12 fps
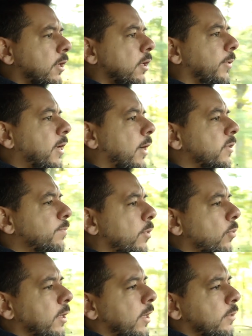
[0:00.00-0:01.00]
kilowatt hours
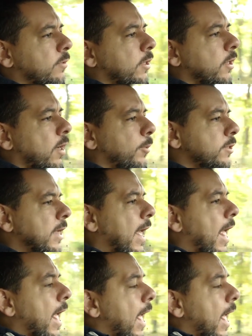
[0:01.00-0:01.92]
per 100 kilometers.